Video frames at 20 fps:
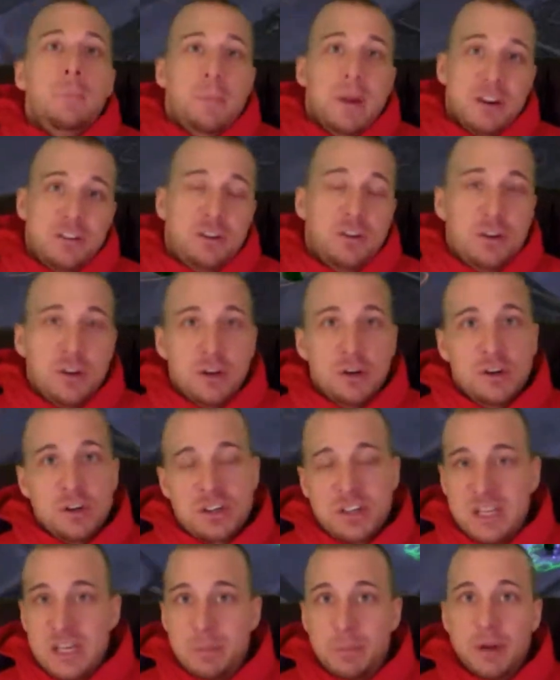Make sure that you're
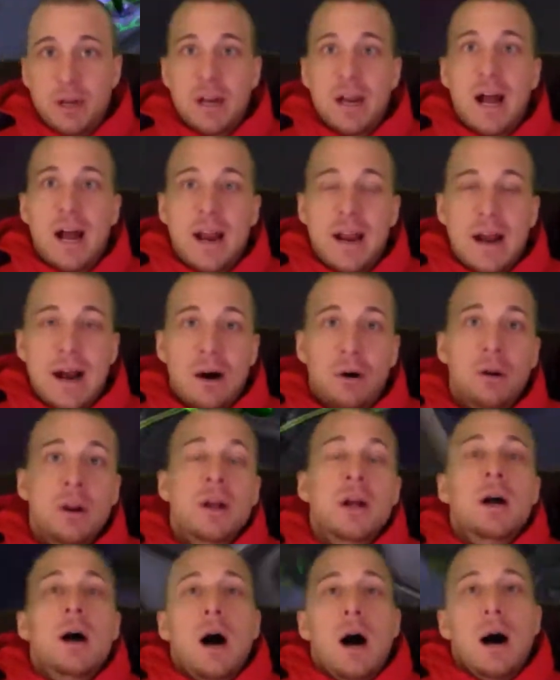just keeping an eye
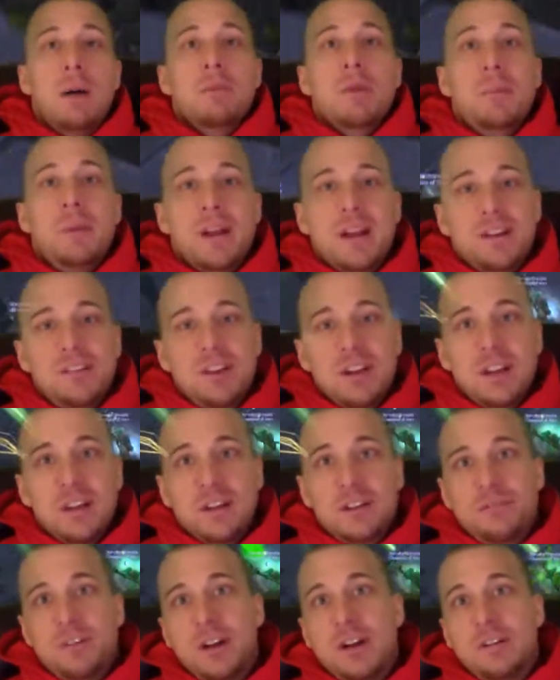out. The biggest thing in
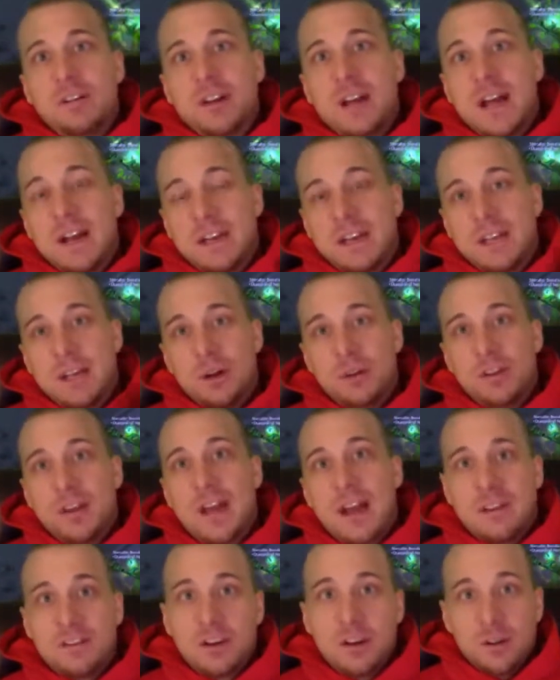this fight is, again, kill
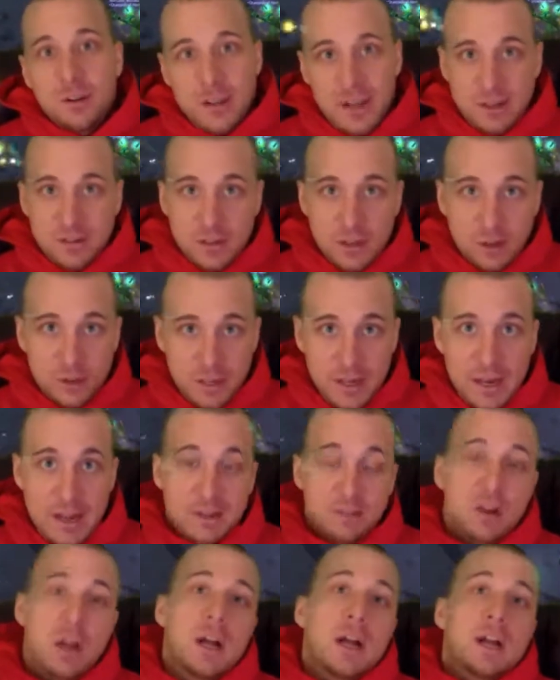the ads, kill the ads, kill the
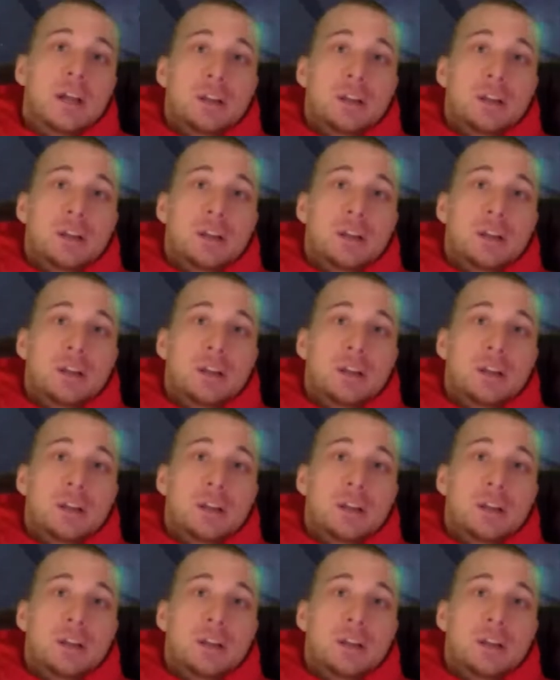ads.